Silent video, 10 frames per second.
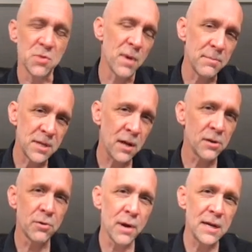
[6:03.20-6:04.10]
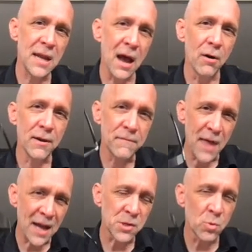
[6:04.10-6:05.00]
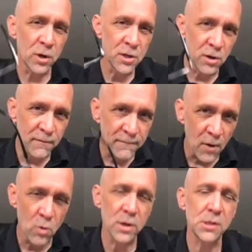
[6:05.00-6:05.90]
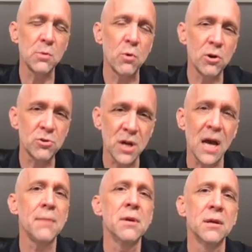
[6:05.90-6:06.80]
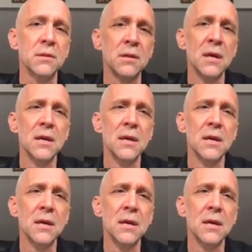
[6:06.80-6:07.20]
But I'm telling you right now, if that's where your focus and where your time and